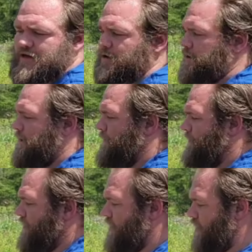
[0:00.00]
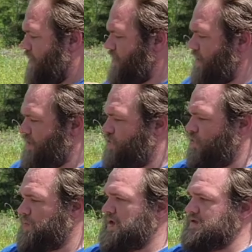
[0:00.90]
centered. All right,
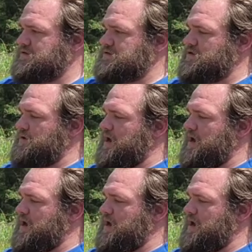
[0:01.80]
cool beans.